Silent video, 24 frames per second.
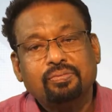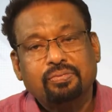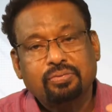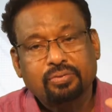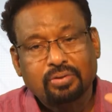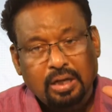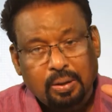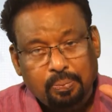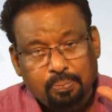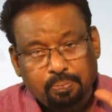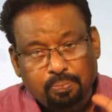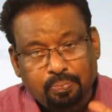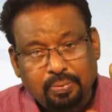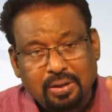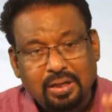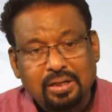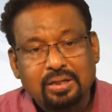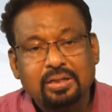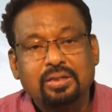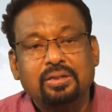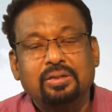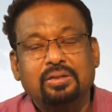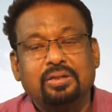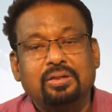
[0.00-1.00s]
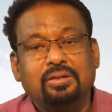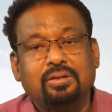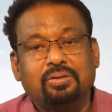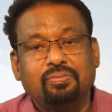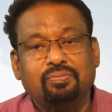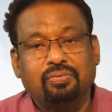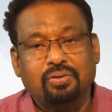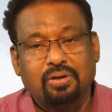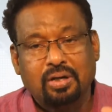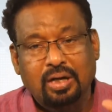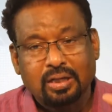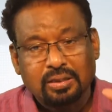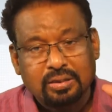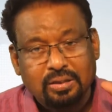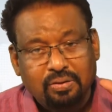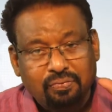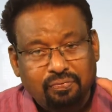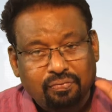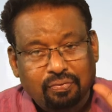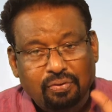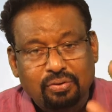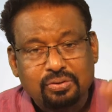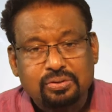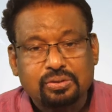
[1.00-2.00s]
compelled, rather
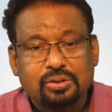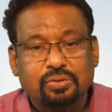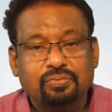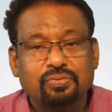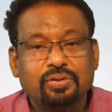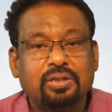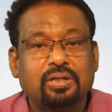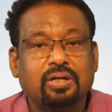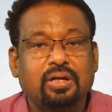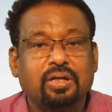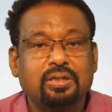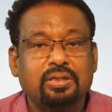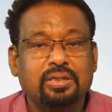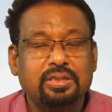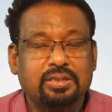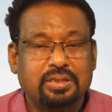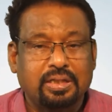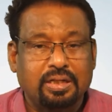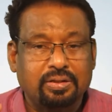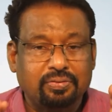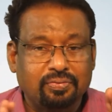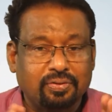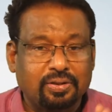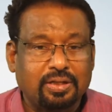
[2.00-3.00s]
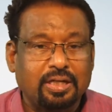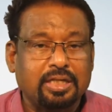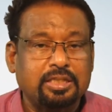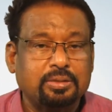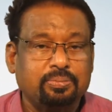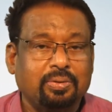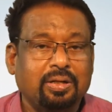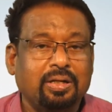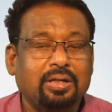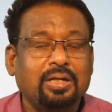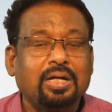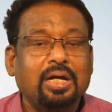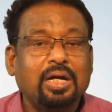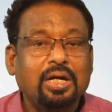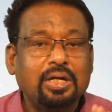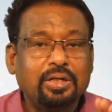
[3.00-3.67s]
forced to withdraw this advertisement